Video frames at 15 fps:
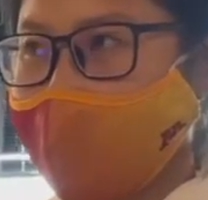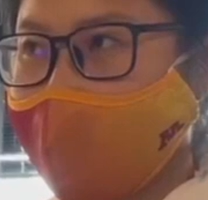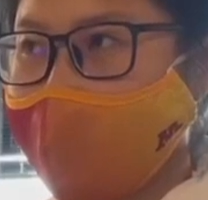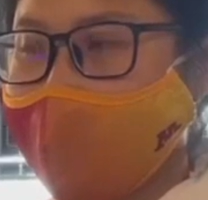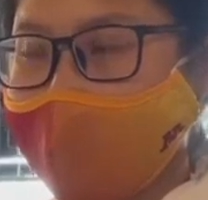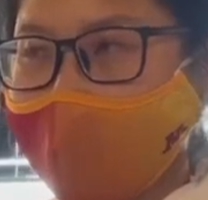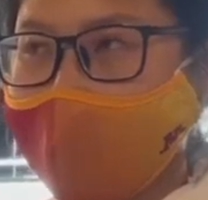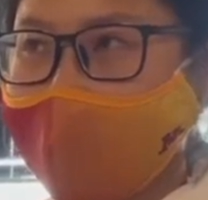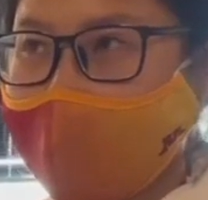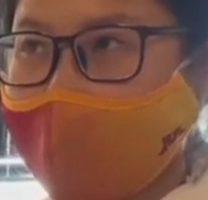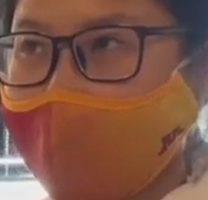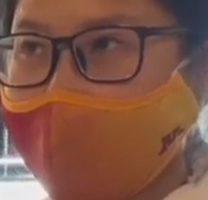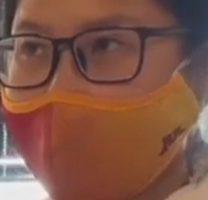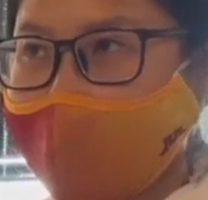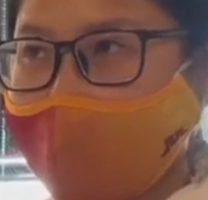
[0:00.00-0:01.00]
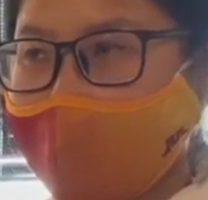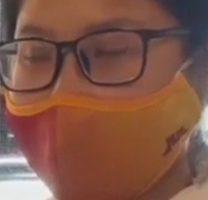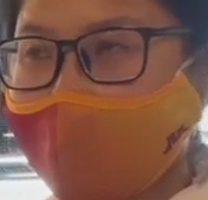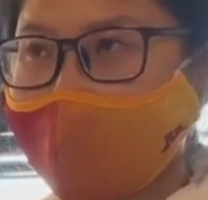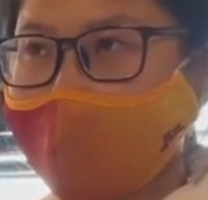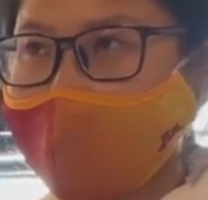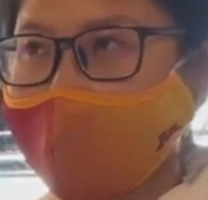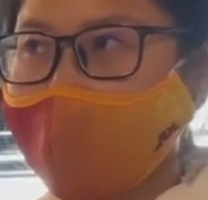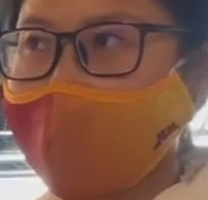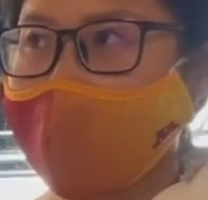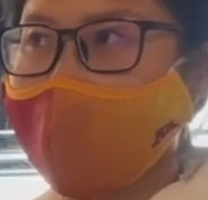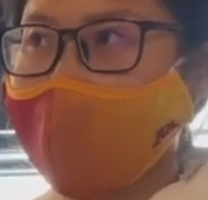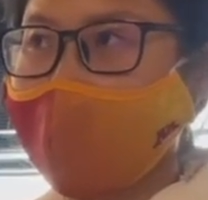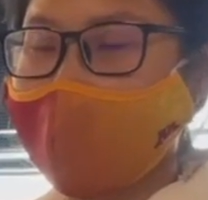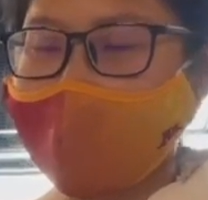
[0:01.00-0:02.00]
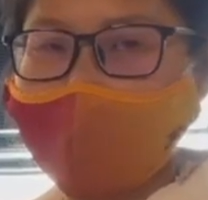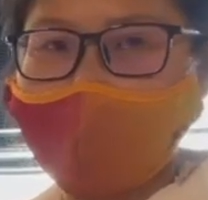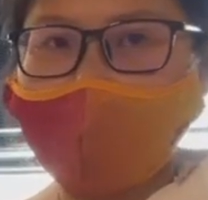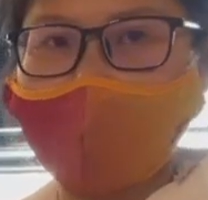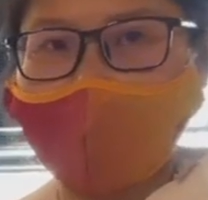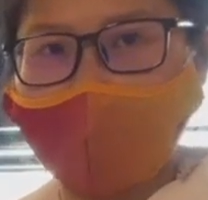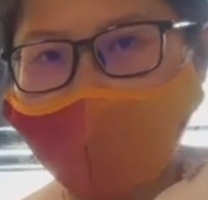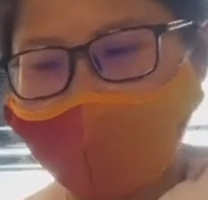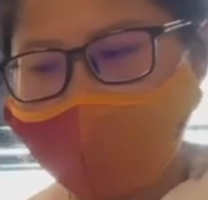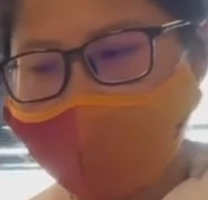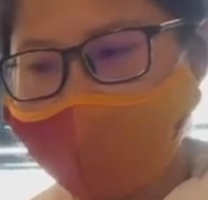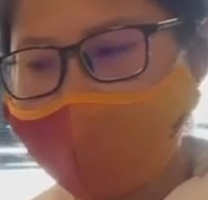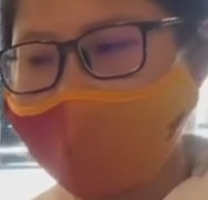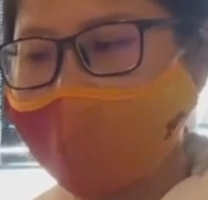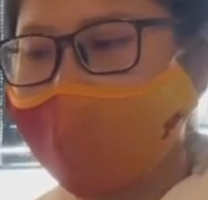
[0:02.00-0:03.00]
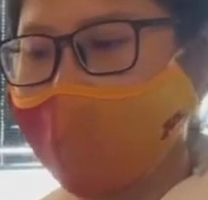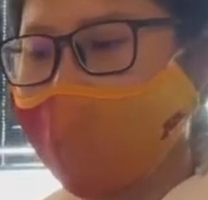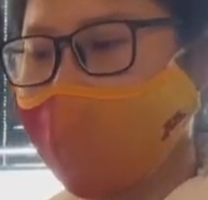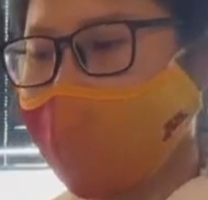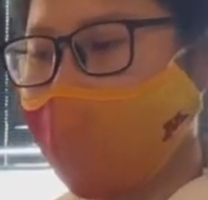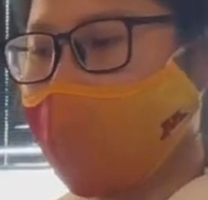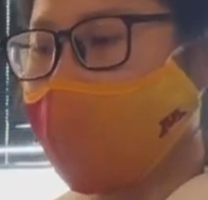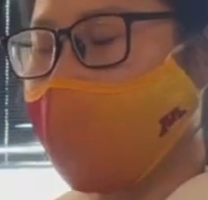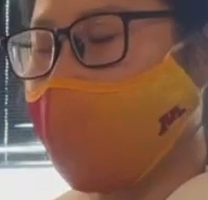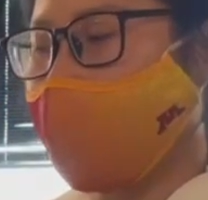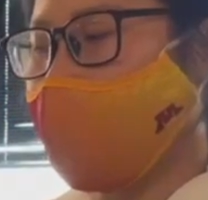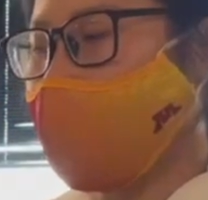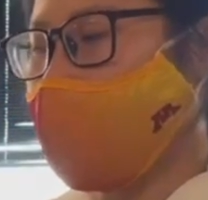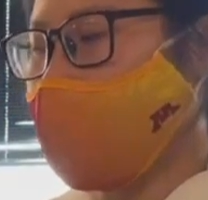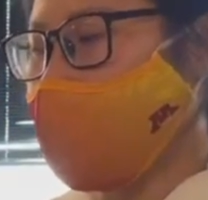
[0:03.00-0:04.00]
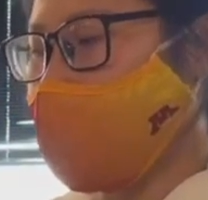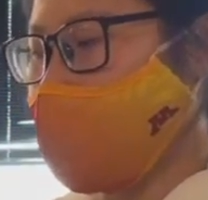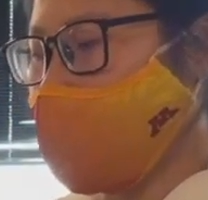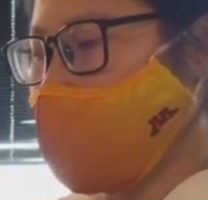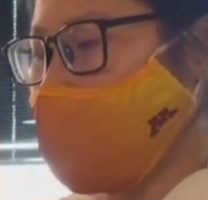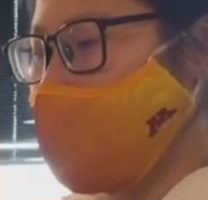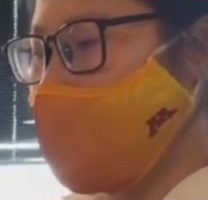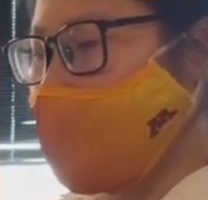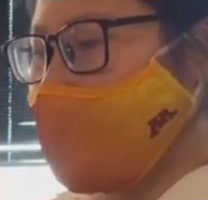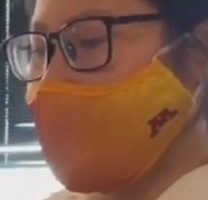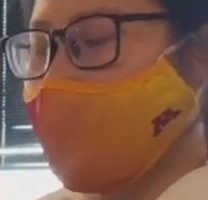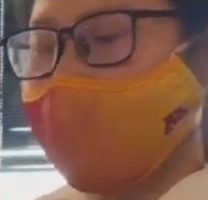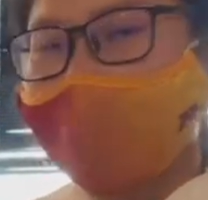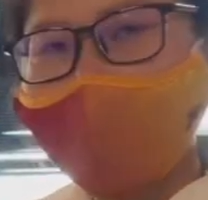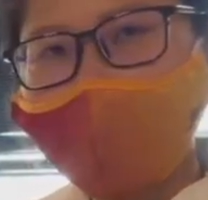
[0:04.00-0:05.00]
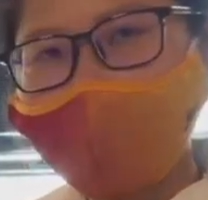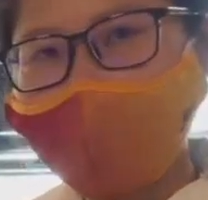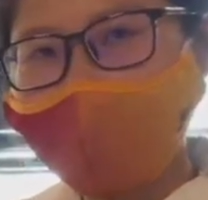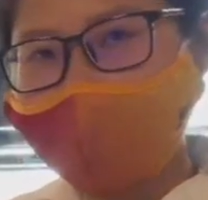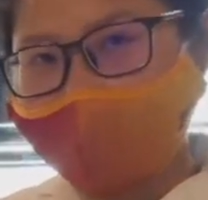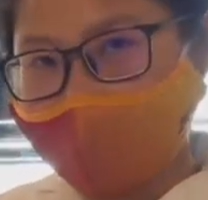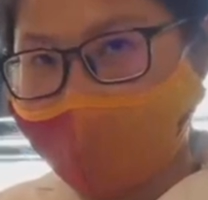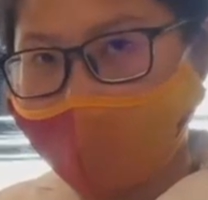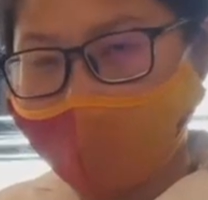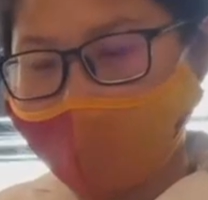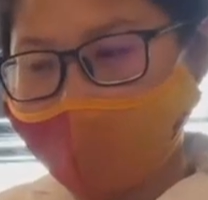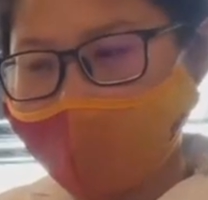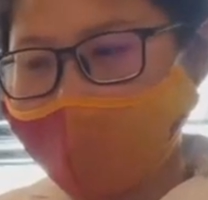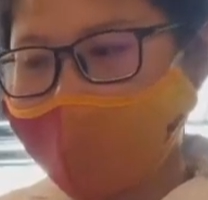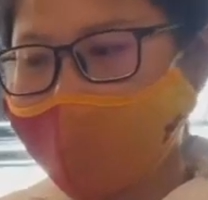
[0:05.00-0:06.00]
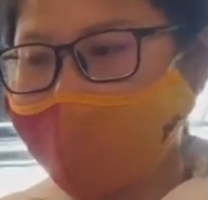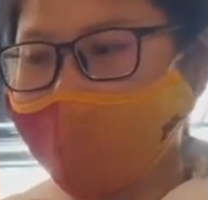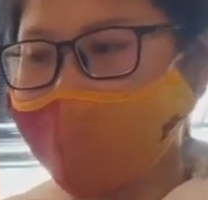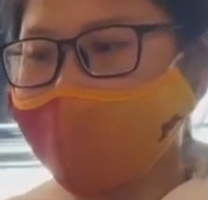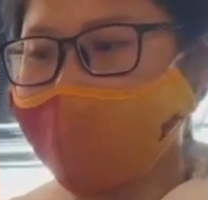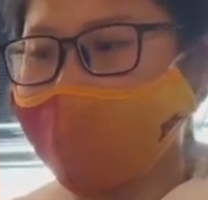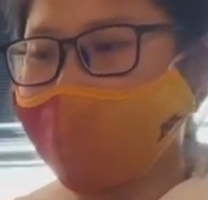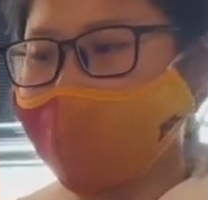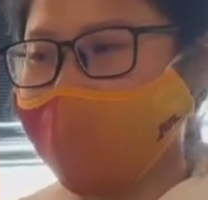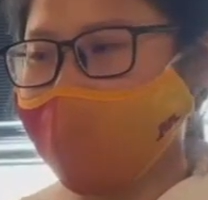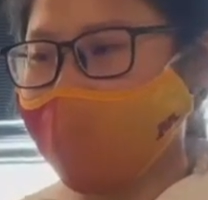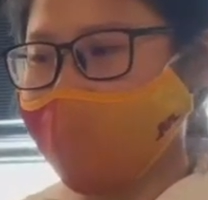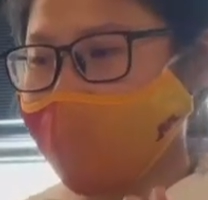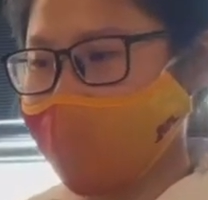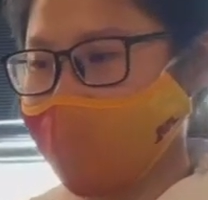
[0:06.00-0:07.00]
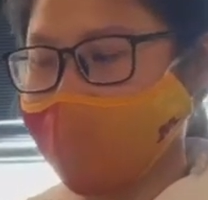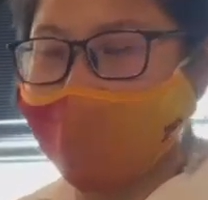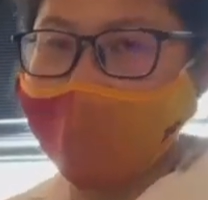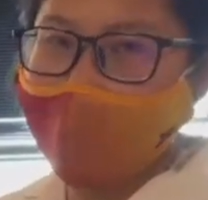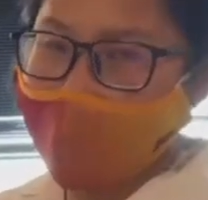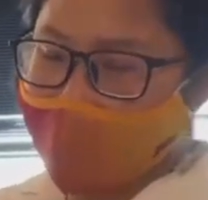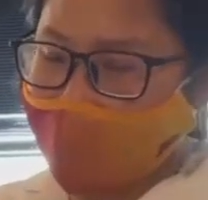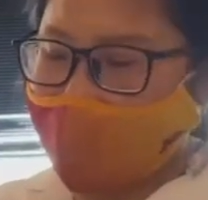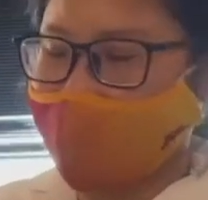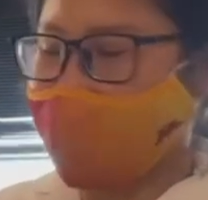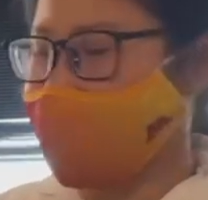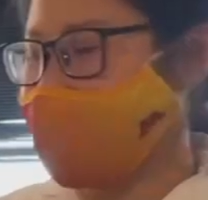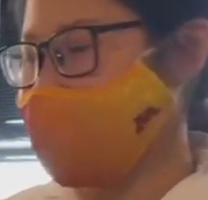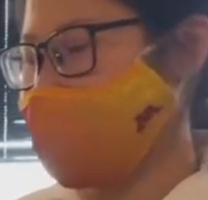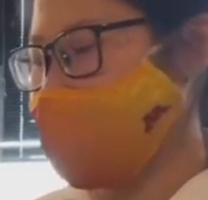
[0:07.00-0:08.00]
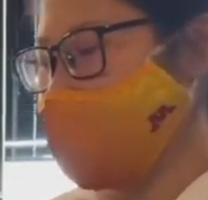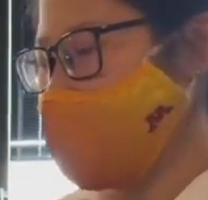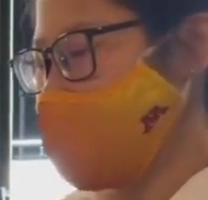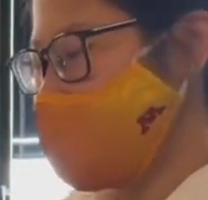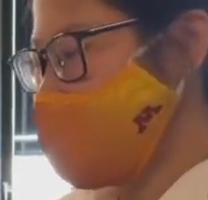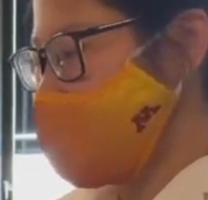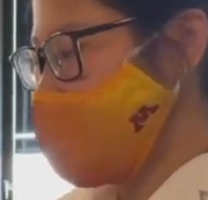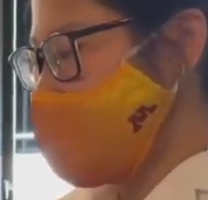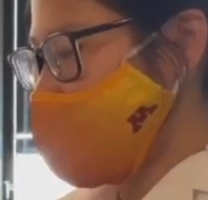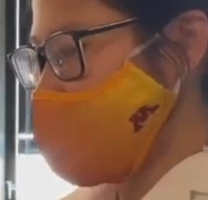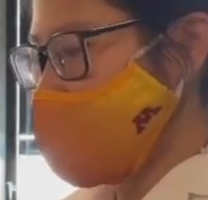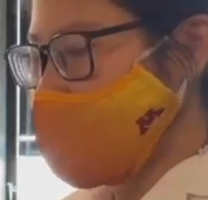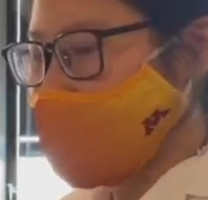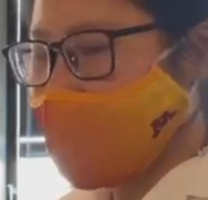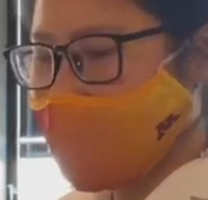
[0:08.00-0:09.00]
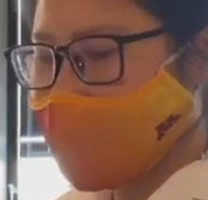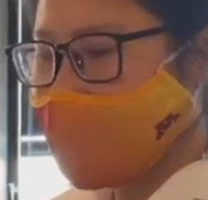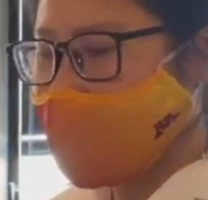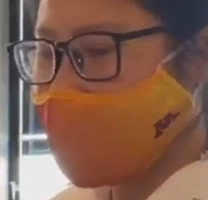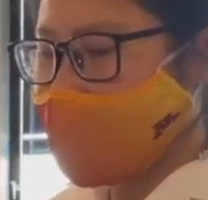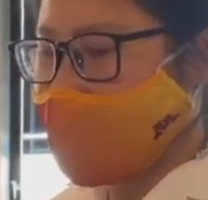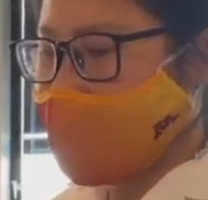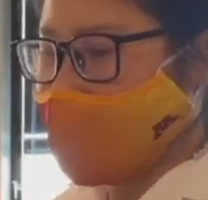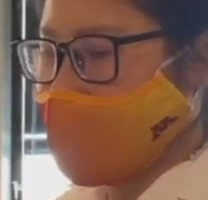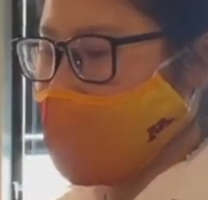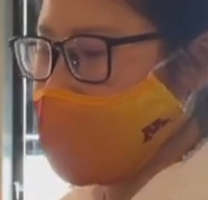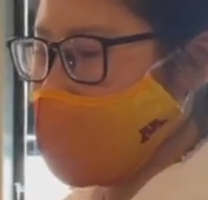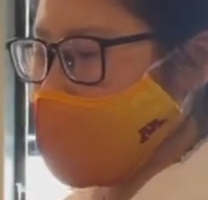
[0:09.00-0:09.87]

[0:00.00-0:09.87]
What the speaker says: forced draft has air convection and you don't want your powdered sample to fly away. So after doing this,